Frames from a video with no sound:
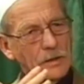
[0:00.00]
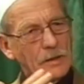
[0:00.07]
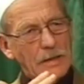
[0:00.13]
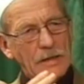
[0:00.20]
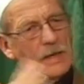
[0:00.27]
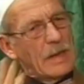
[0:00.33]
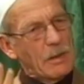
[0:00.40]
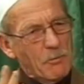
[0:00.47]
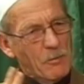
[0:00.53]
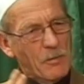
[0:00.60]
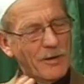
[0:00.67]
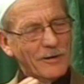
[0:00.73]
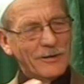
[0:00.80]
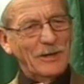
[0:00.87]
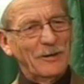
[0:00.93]
in him,
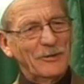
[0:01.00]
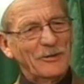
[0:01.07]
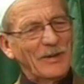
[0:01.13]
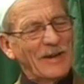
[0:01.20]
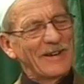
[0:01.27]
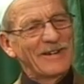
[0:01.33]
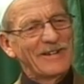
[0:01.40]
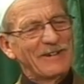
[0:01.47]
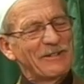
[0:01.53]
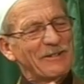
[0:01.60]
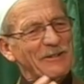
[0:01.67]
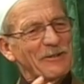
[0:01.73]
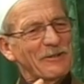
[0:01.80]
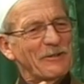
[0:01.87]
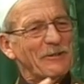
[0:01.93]
I can say.
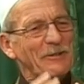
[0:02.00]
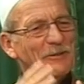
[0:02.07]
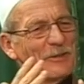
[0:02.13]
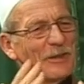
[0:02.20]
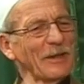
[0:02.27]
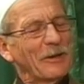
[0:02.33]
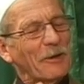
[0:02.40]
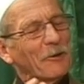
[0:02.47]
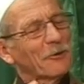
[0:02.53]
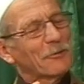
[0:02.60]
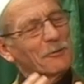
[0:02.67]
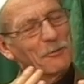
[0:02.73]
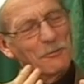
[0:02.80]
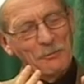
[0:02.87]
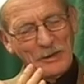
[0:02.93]
Then I
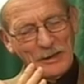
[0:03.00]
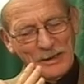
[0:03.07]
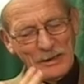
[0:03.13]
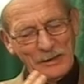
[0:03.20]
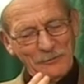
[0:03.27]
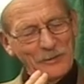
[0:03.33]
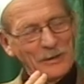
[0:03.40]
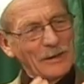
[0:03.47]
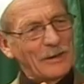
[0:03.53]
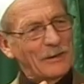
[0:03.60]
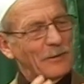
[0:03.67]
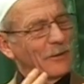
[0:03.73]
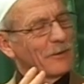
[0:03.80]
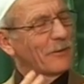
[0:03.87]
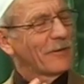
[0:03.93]
also believed
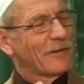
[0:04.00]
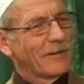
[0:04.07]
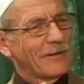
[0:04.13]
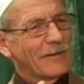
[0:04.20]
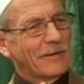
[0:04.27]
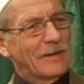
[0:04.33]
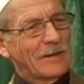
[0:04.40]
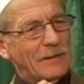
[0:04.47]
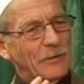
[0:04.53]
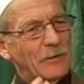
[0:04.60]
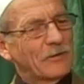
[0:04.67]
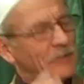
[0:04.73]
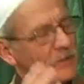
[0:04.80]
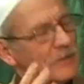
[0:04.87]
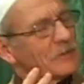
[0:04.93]
in
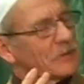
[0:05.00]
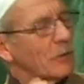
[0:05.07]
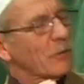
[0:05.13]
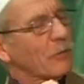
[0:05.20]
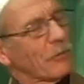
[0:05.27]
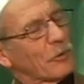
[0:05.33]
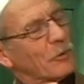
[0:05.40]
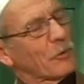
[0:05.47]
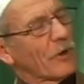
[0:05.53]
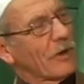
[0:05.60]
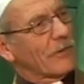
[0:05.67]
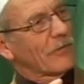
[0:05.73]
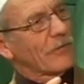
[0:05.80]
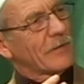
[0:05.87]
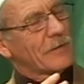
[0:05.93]
the teaching of the
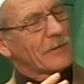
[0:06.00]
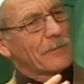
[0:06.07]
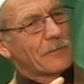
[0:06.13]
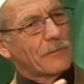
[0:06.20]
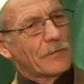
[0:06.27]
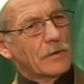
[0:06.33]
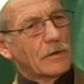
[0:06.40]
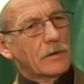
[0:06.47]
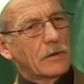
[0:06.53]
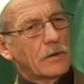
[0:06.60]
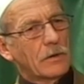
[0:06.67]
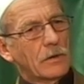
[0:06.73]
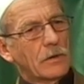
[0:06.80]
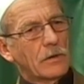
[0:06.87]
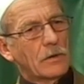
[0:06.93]
Quran.
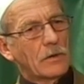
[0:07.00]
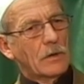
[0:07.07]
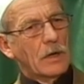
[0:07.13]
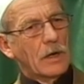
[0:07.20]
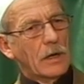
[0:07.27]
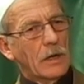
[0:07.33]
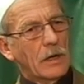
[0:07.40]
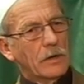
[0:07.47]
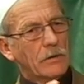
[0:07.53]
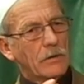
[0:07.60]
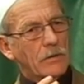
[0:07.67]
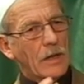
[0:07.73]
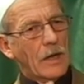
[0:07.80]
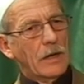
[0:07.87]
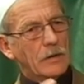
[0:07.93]

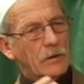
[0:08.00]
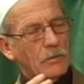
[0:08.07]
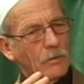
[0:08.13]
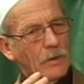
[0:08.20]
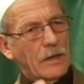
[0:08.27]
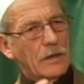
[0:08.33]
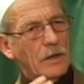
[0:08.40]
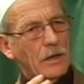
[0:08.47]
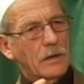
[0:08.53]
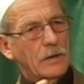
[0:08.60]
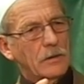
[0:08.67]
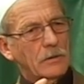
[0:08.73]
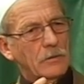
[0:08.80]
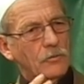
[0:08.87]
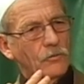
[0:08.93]
And that way
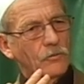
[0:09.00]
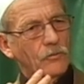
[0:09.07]
I